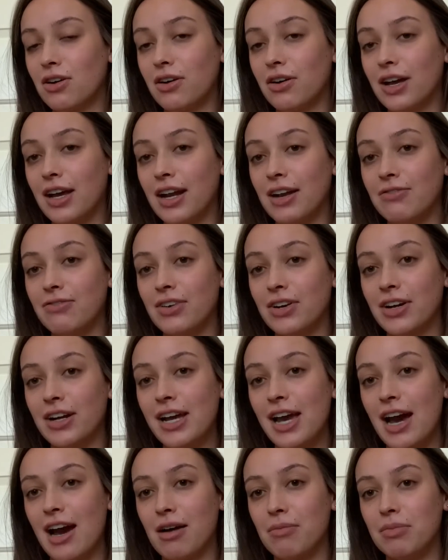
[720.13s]
and I'm very
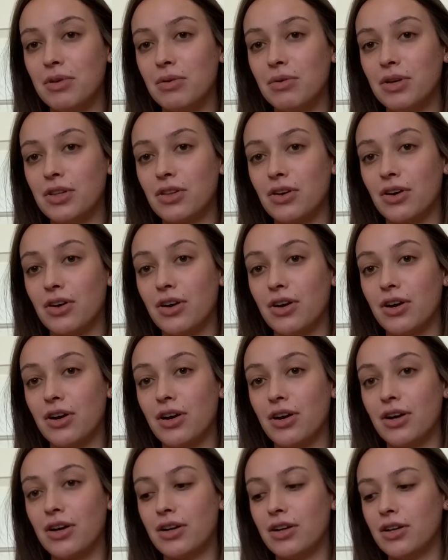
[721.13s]
happy with
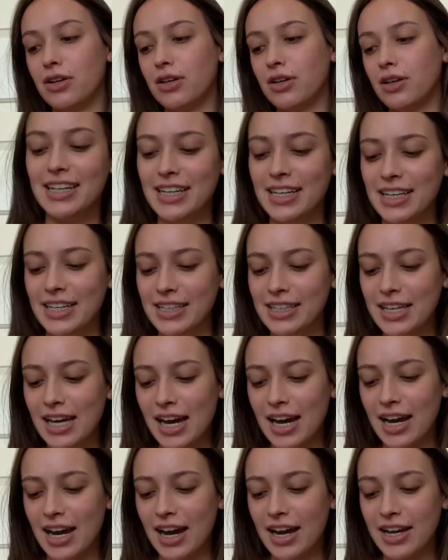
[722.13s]
her.
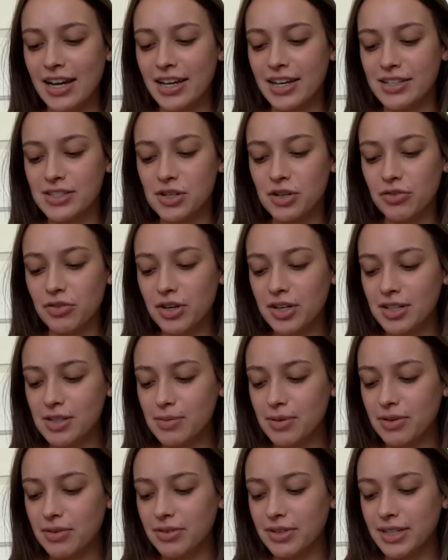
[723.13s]
Yeah, so far it's
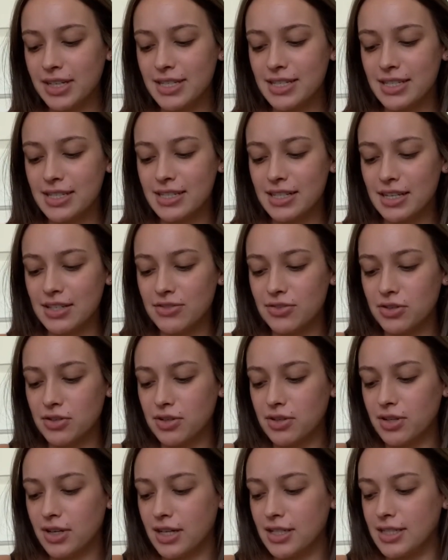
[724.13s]
been a really
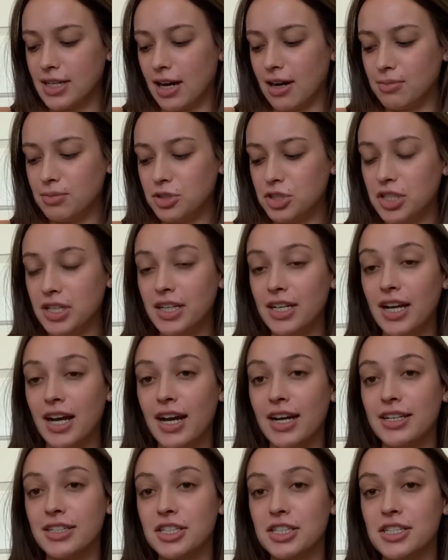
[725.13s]
successful adoption.
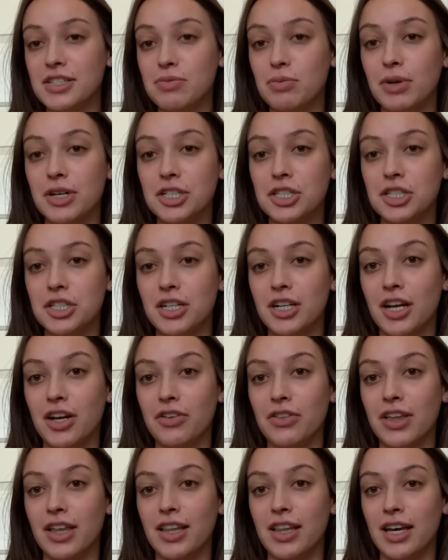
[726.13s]
I just wish, you
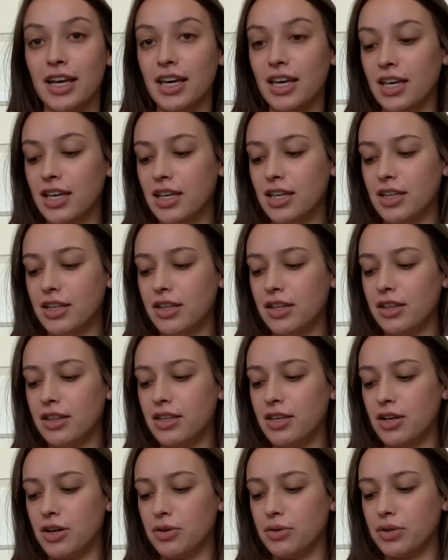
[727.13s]
know, that like
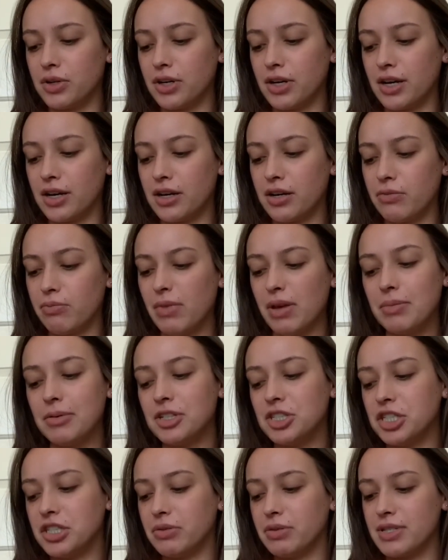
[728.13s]
the owner, maybe
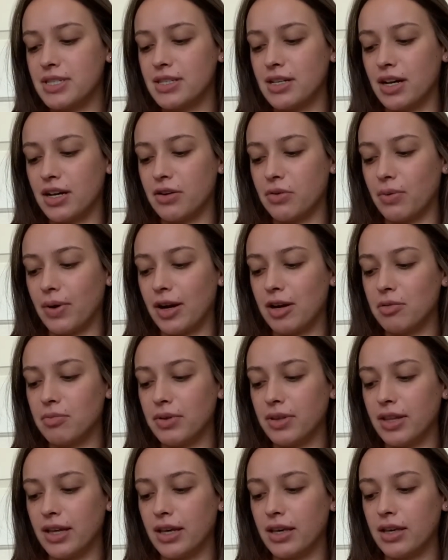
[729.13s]
she was unaware,
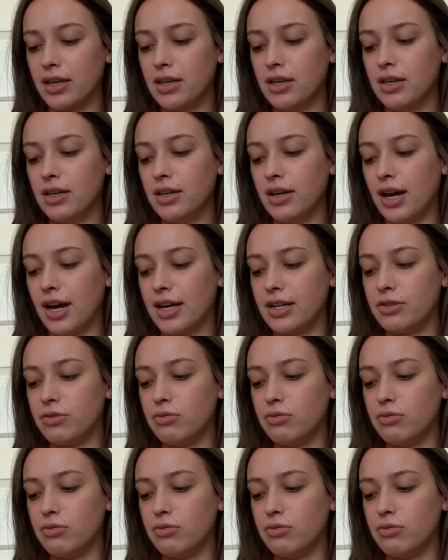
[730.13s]
but like had